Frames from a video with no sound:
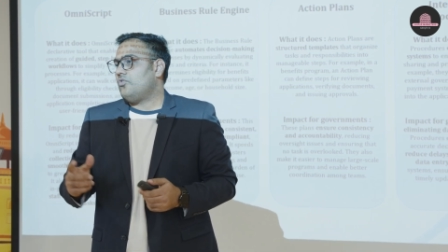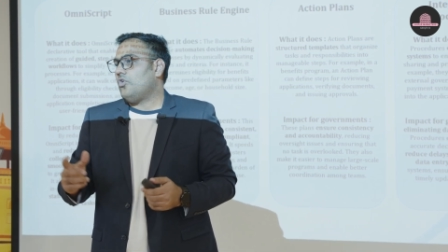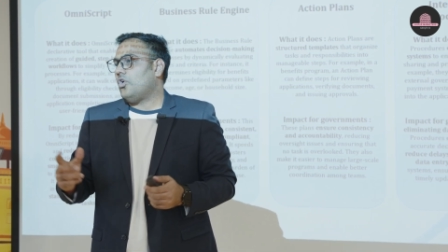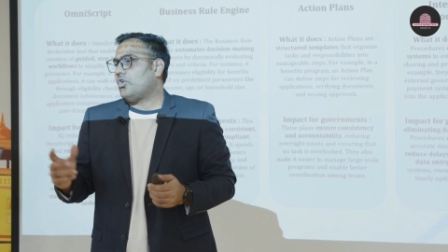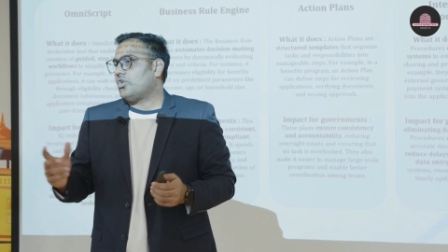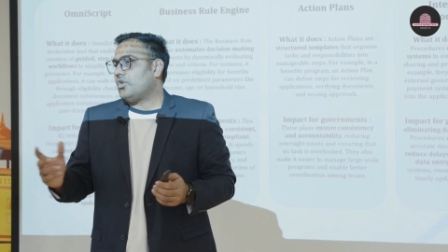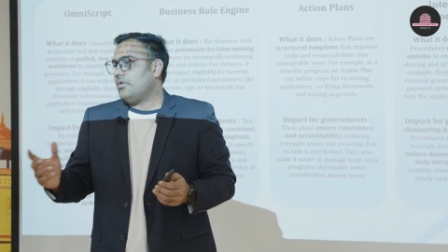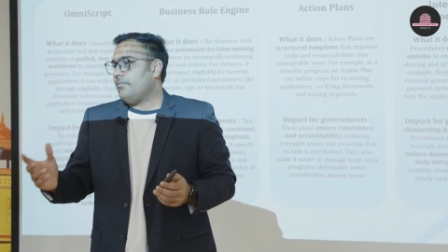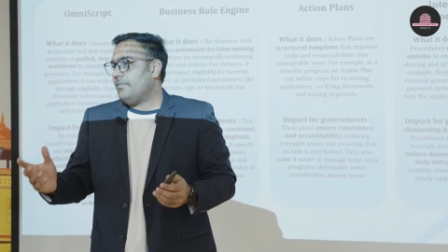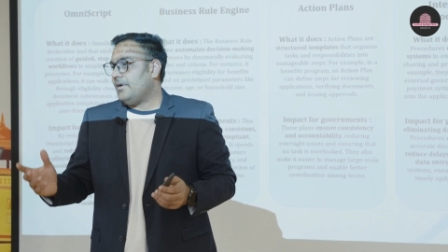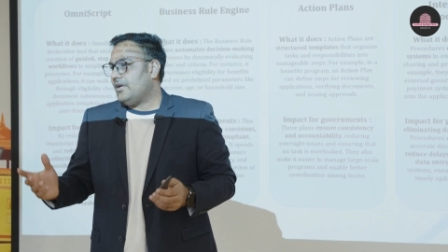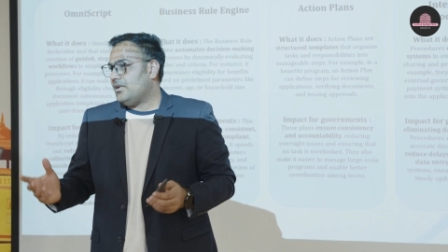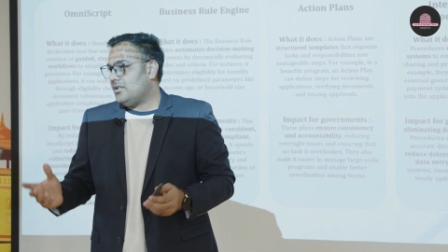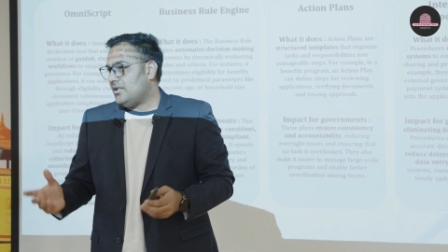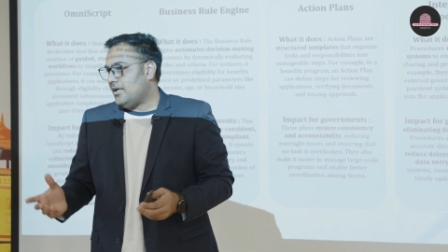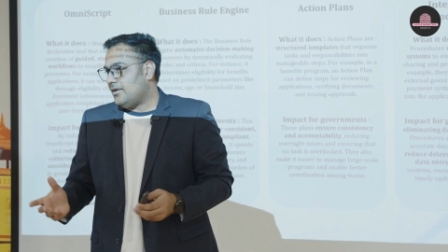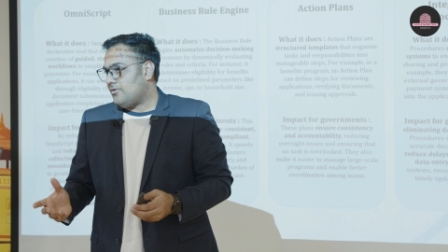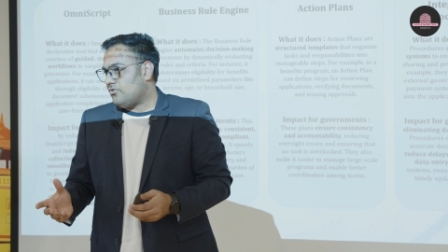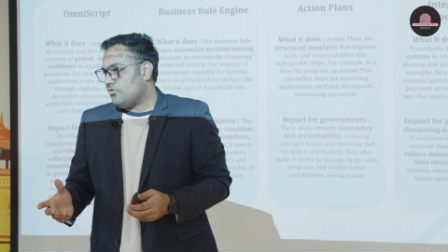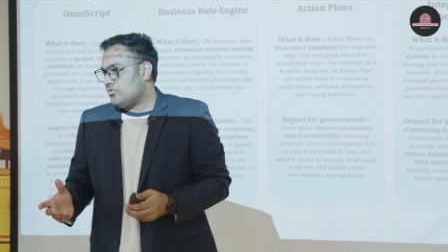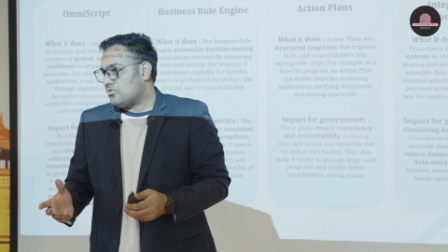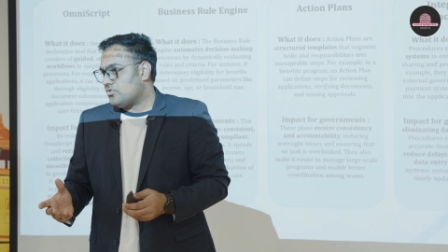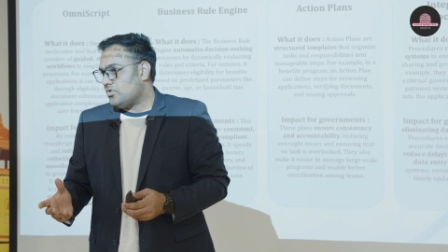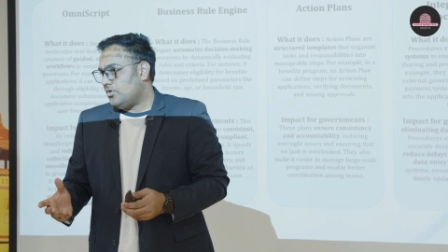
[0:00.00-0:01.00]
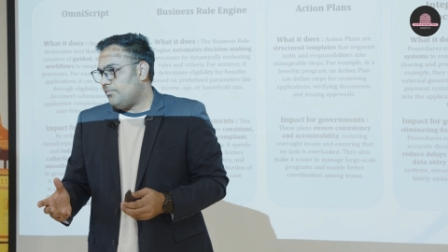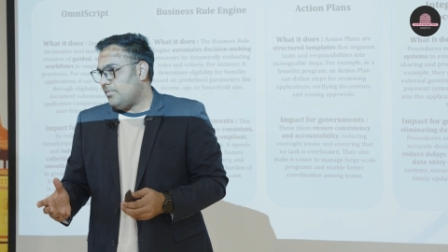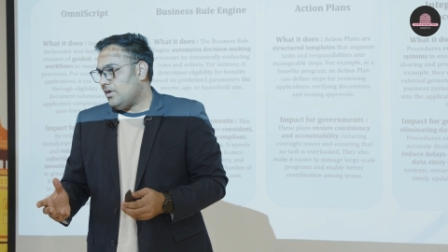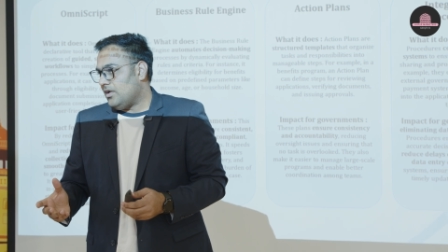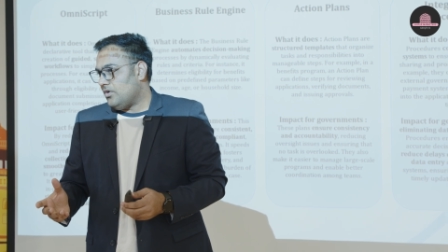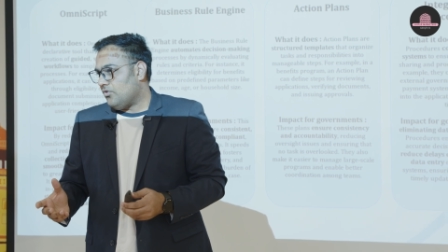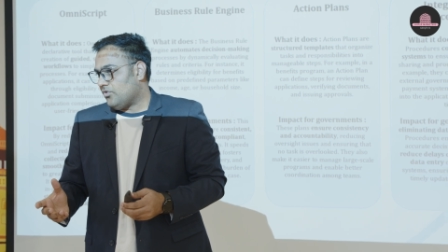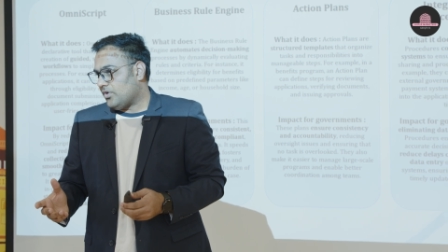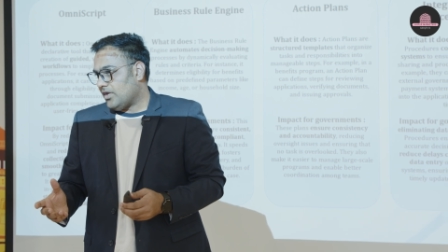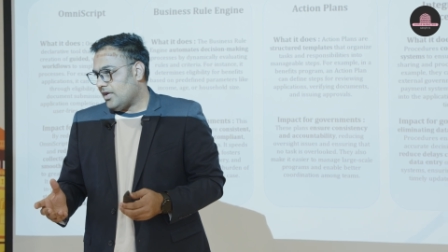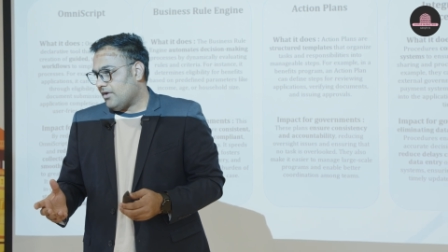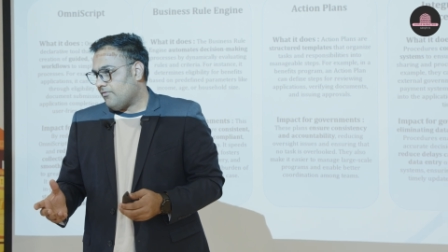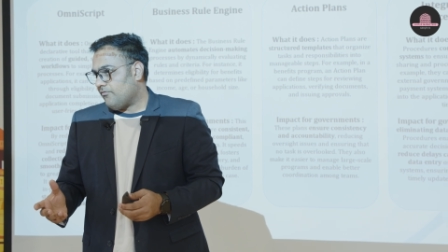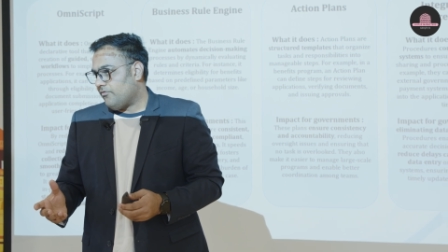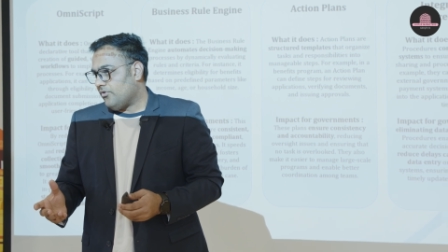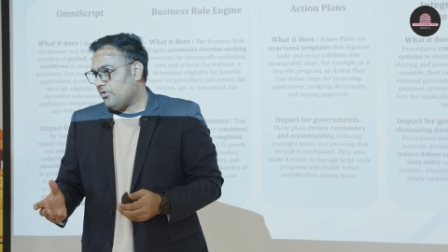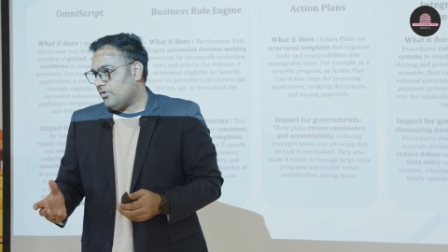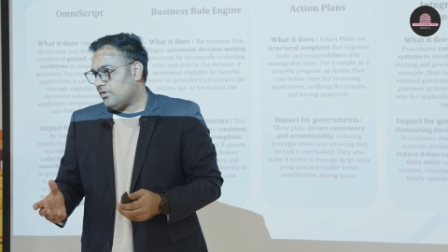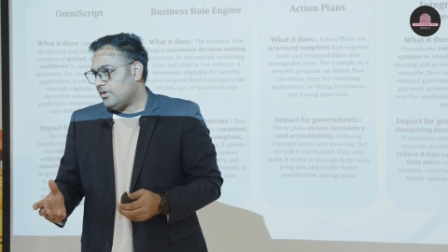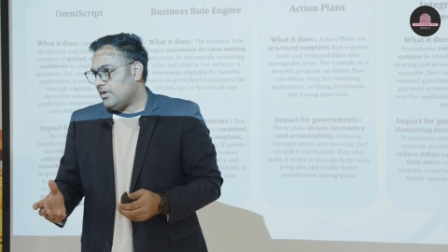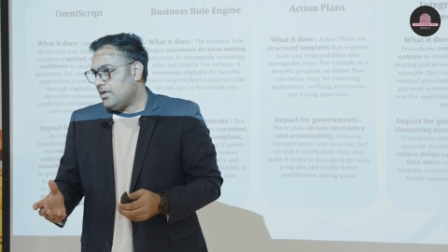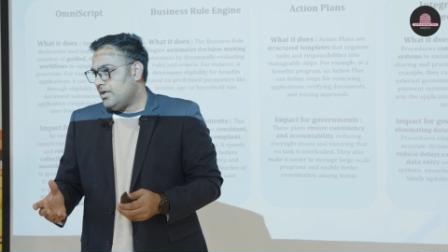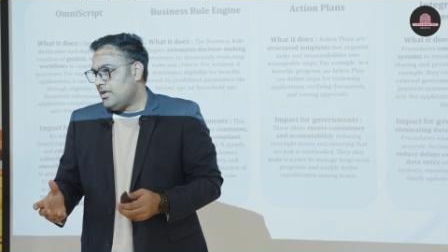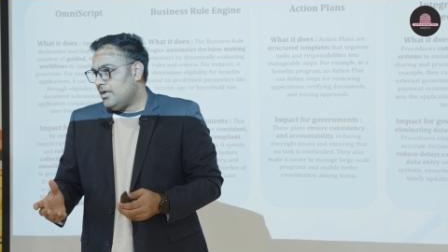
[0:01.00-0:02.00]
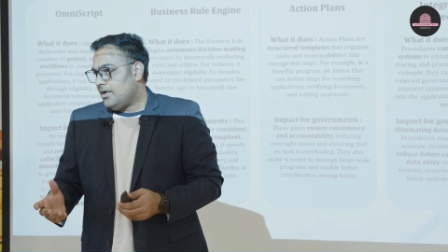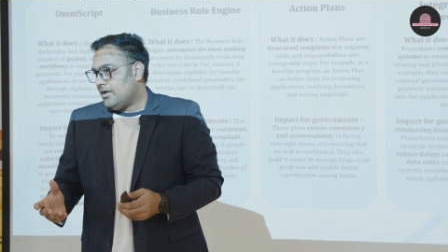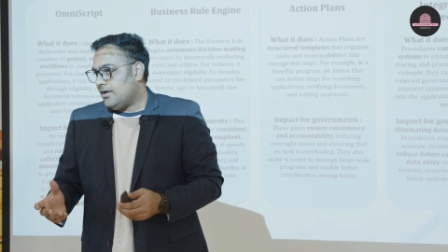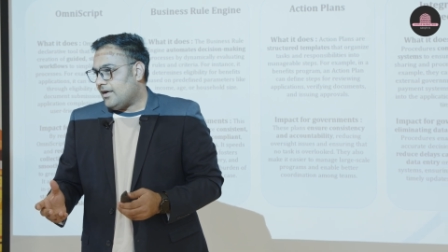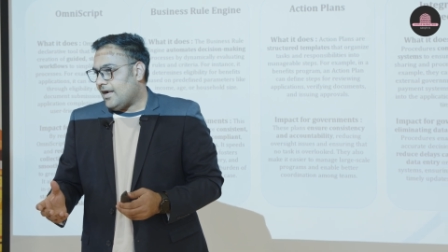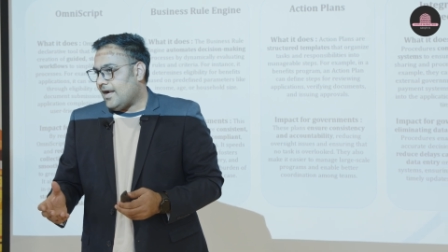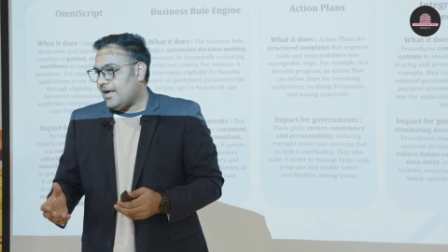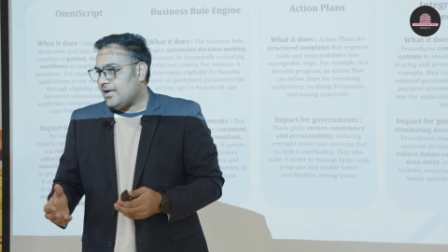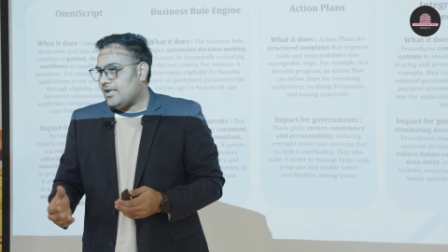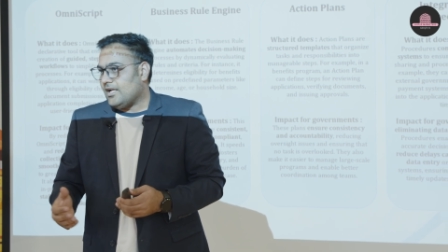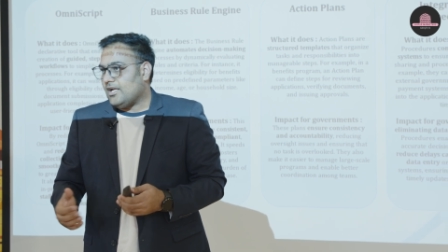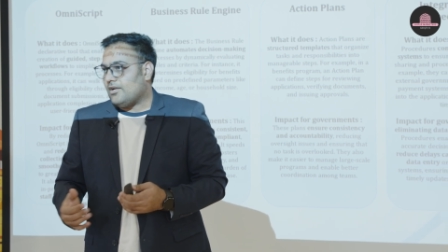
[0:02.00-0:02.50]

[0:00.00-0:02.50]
document that you should be looking for, right?